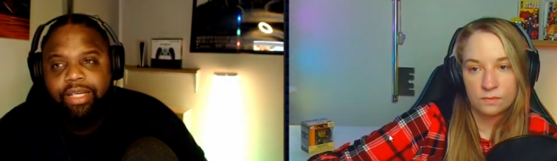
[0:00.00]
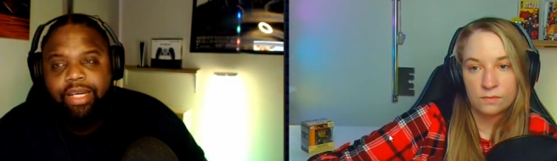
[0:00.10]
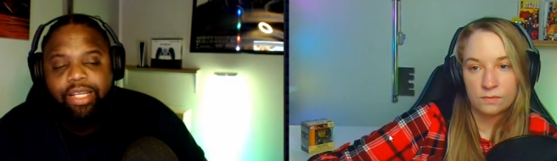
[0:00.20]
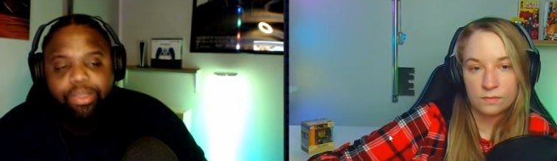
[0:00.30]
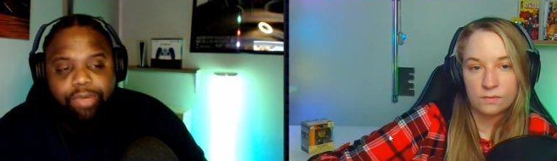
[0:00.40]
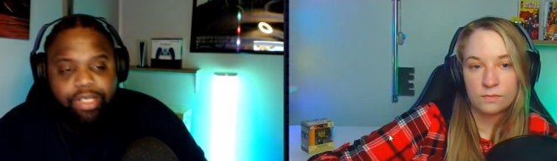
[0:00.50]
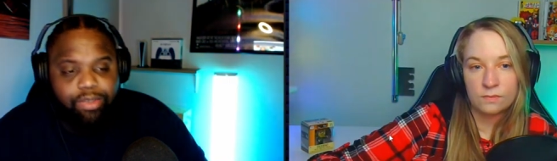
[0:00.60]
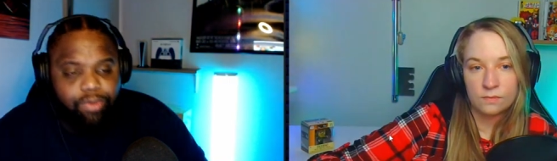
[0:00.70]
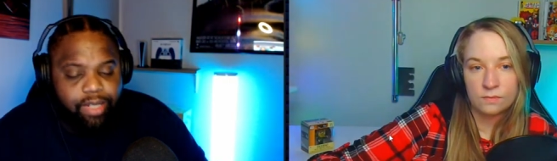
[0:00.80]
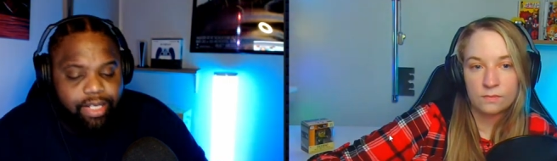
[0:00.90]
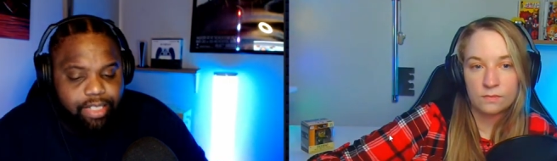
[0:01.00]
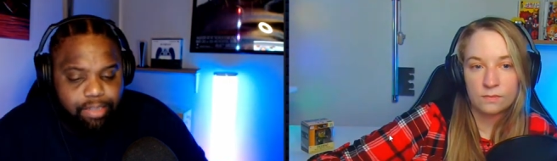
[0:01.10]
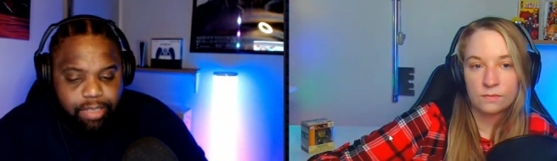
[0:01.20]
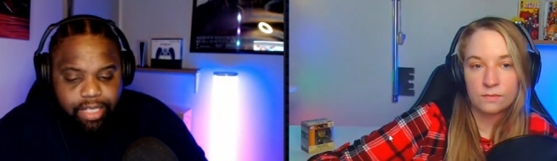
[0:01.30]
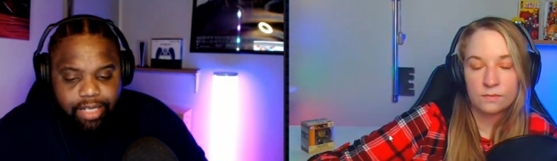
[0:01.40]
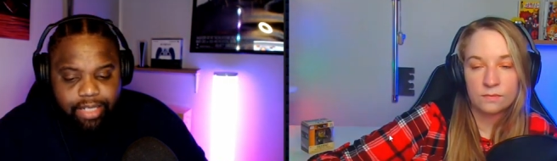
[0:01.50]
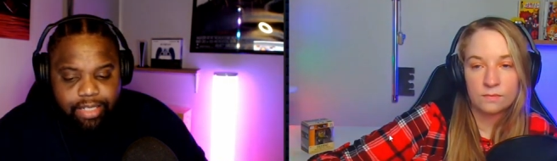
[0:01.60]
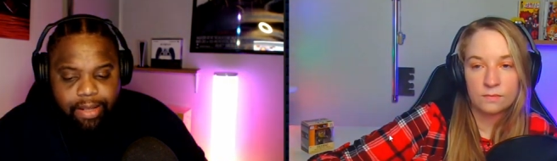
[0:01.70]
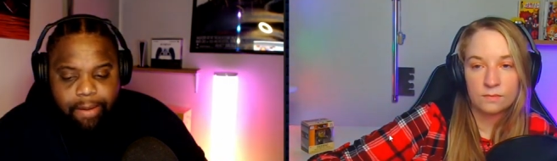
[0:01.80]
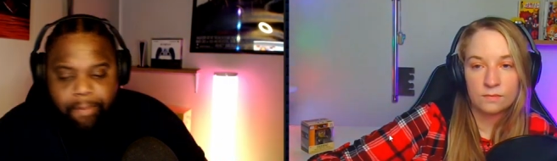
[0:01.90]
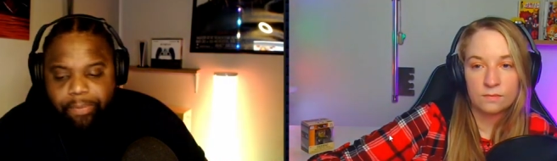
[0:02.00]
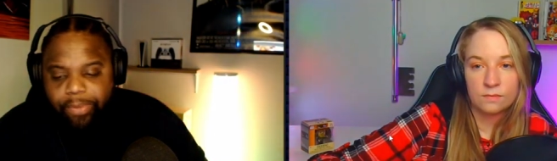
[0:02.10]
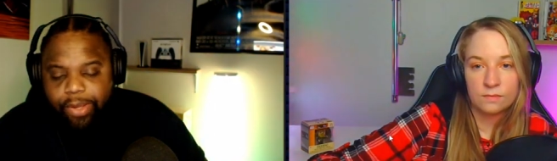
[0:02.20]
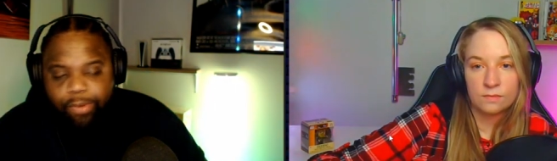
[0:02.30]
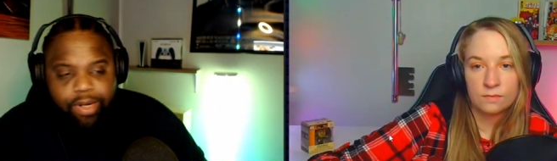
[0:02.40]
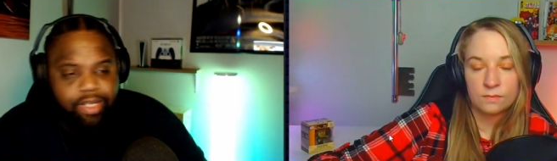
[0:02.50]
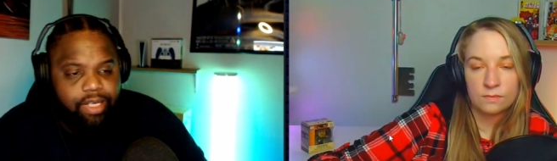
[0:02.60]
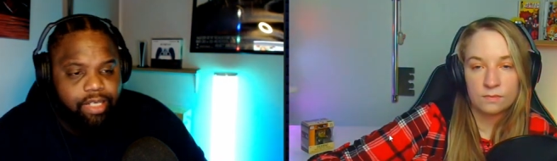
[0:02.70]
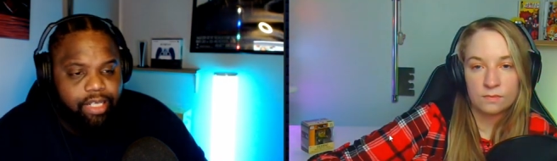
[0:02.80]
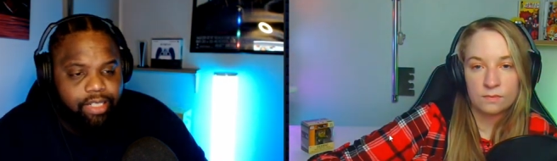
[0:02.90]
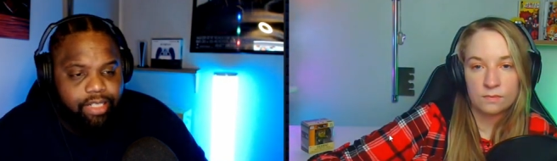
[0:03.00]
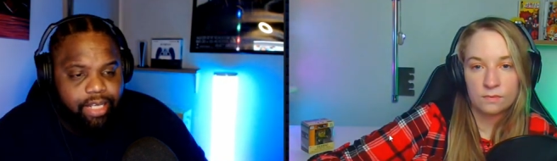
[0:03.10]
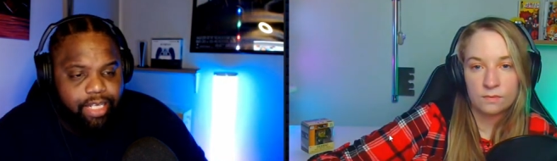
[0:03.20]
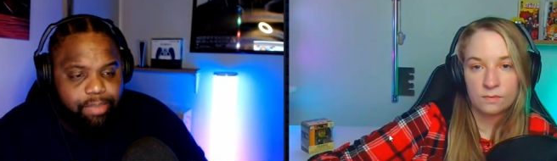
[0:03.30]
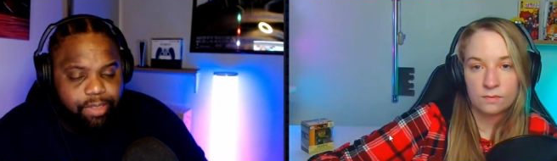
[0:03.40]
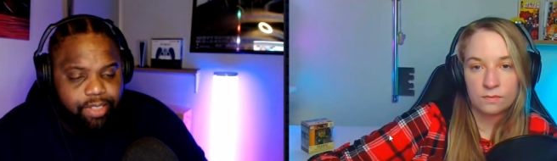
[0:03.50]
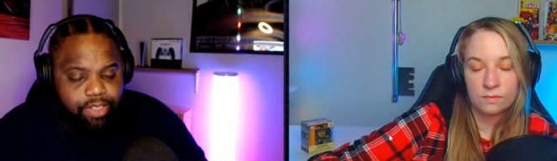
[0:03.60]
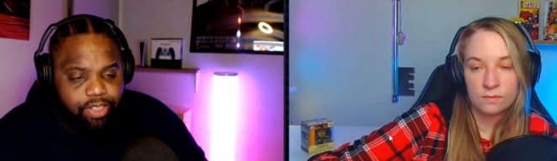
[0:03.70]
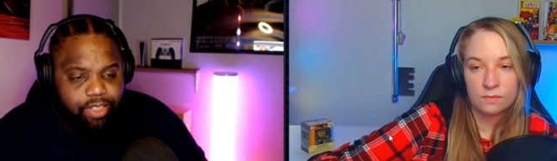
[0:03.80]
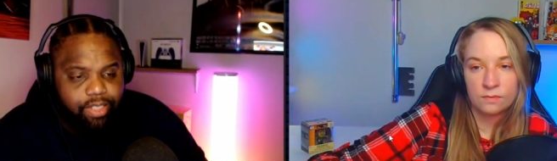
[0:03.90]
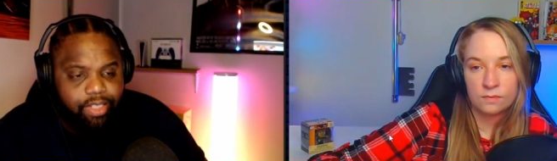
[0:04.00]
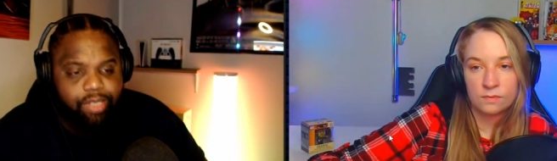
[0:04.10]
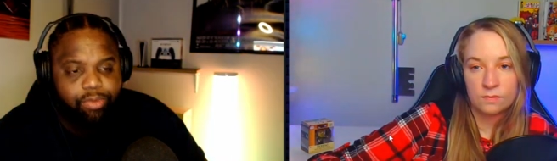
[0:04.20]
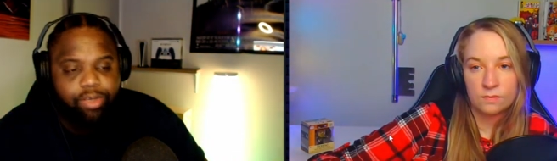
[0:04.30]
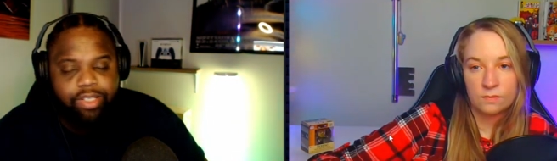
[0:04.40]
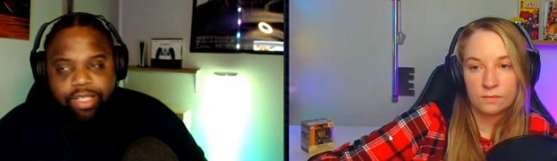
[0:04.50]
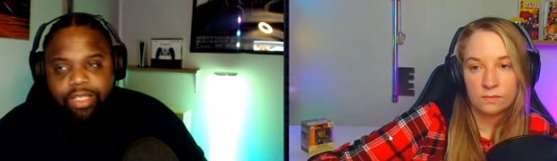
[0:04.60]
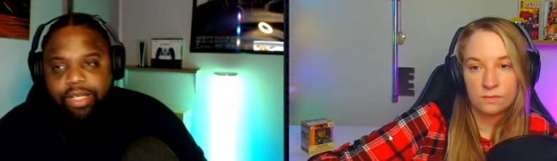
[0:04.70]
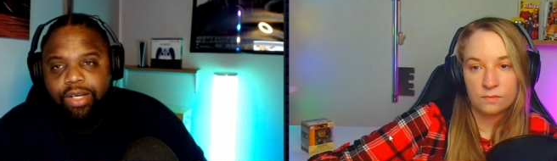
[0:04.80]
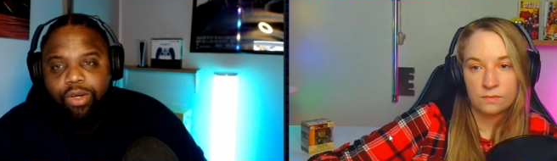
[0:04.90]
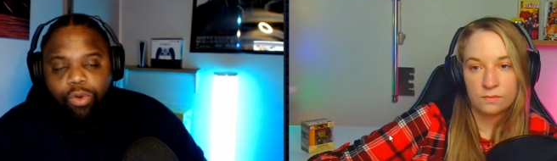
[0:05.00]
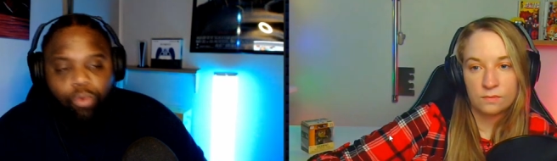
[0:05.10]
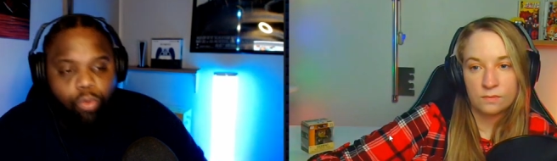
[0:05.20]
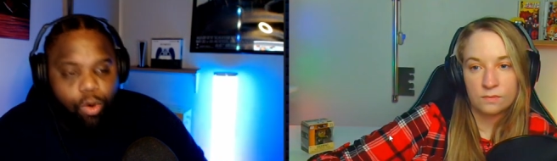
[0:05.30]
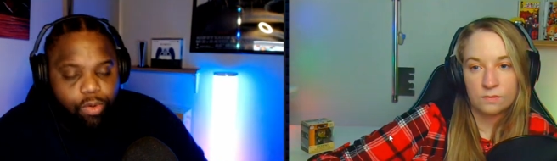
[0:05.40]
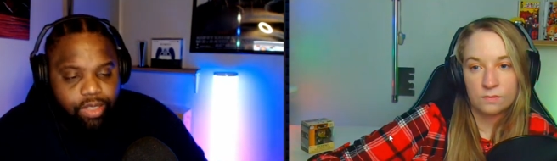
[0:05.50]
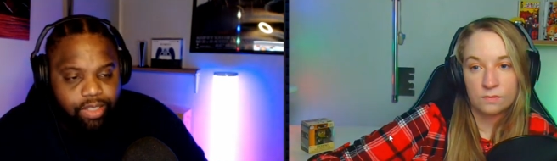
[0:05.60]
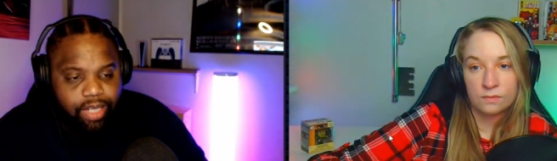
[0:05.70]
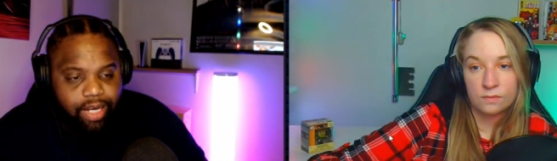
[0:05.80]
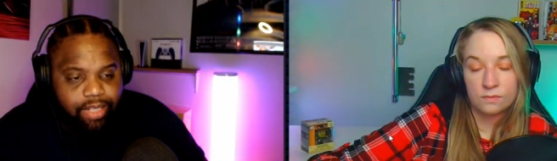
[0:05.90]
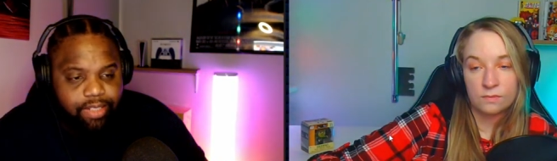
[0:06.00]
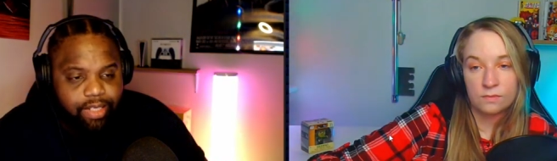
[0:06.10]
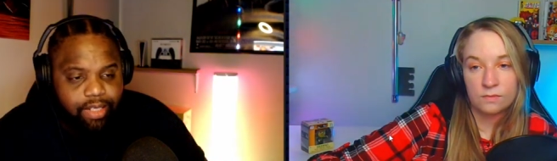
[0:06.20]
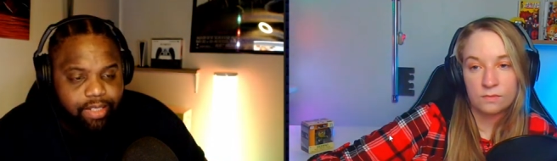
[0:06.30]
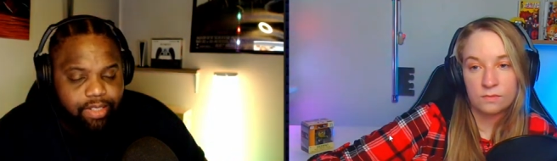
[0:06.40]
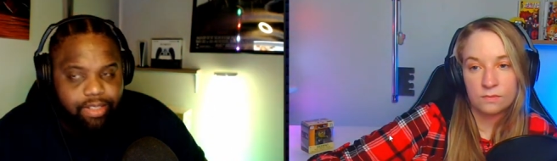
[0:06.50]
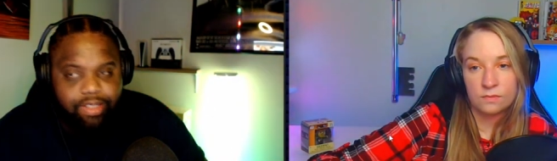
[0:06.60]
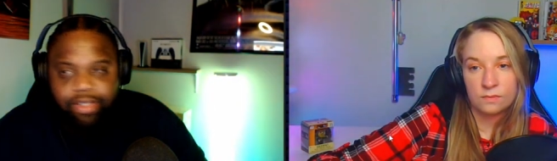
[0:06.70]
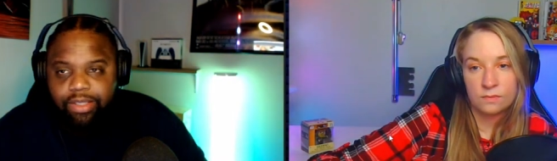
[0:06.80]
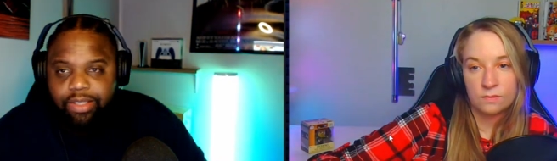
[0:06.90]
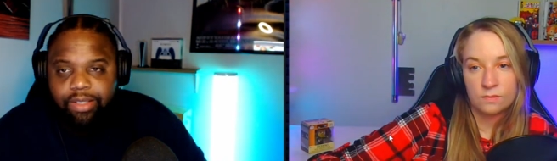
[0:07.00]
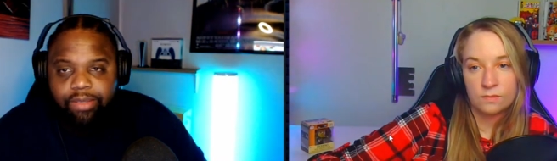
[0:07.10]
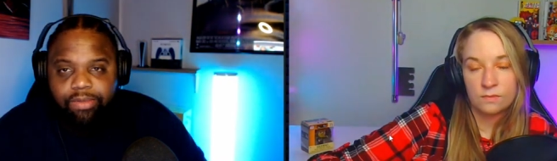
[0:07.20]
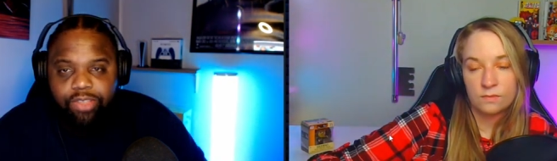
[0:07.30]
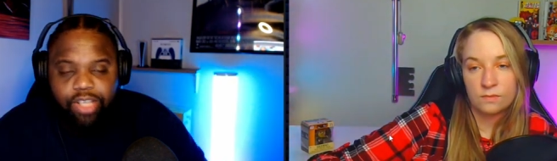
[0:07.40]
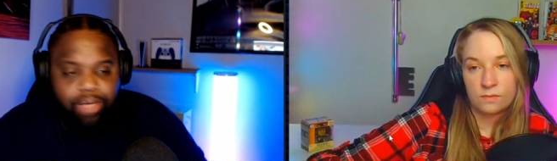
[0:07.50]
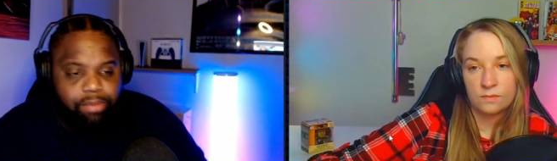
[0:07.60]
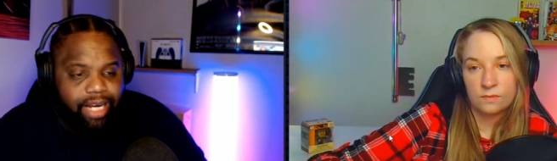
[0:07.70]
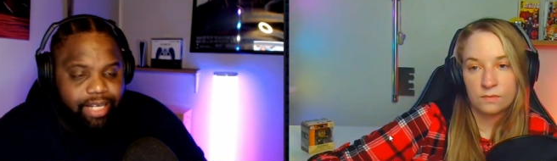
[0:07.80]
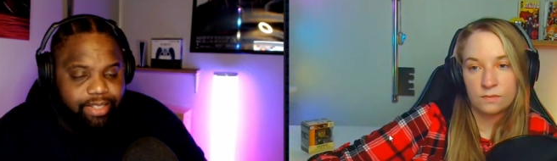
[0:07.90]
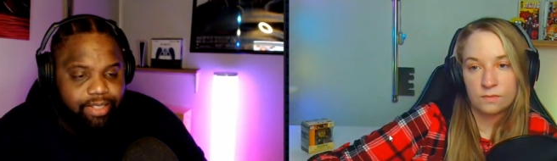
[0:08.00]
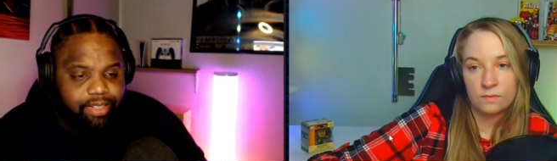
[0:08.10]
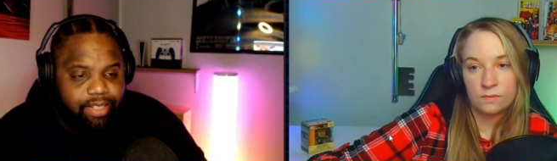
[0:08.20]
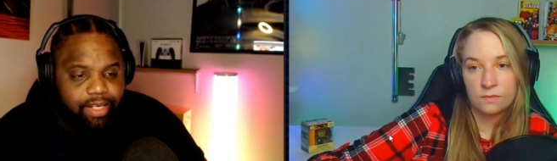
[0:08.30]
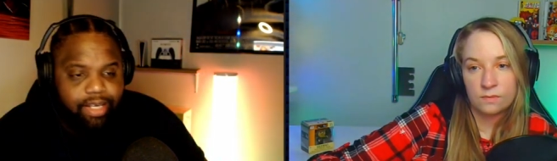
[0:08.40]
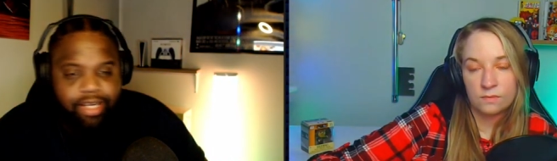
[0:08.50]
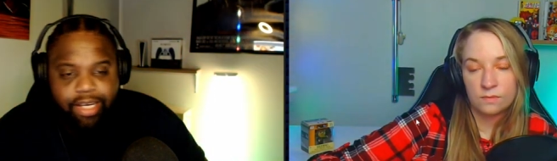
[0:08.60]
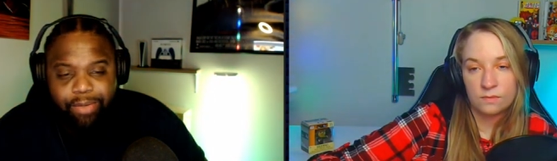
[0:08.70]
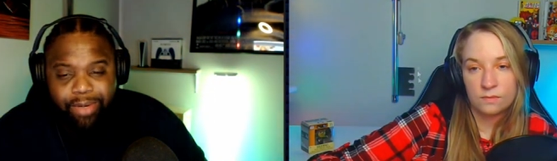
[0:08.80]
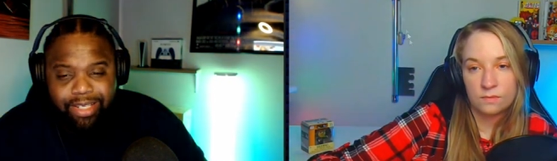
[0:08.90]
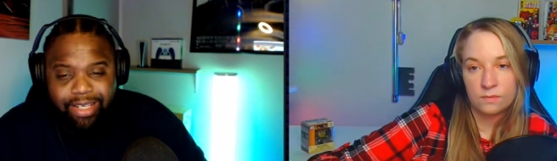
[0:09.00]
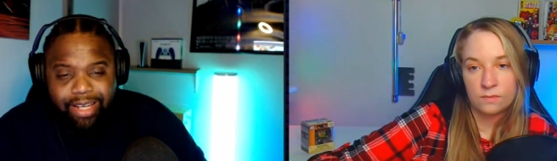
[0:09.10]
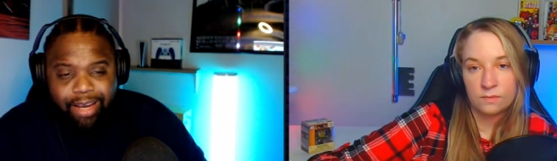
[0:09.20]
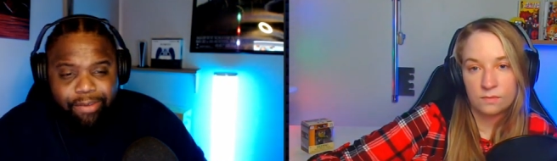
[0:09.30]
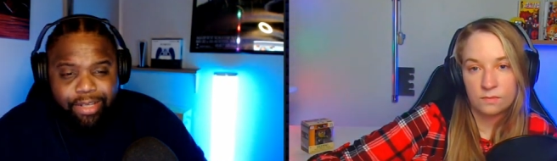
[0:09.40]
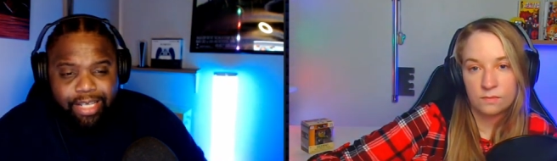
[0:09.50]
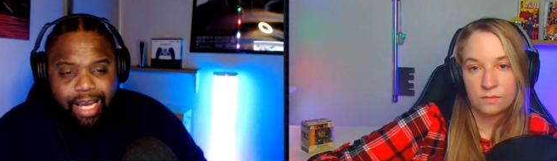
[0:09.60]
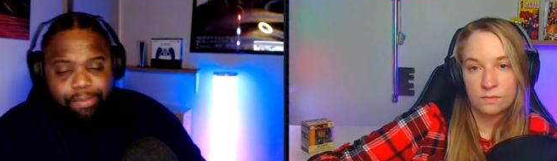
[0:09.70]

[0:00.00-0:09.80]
Speaker 1: And the reason was is because it wasn't needless exposition. It wasn't woke nonsense to, to check boxes. It wasn't every type